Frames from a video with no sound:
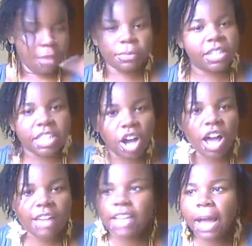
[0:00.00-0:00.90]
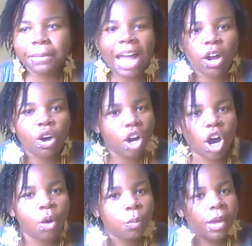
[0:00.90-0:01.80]
breathing all heavy, I'm not going to
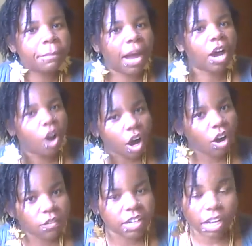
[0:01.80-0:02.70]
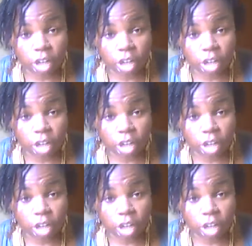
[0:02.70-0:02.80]
go whip my car over there.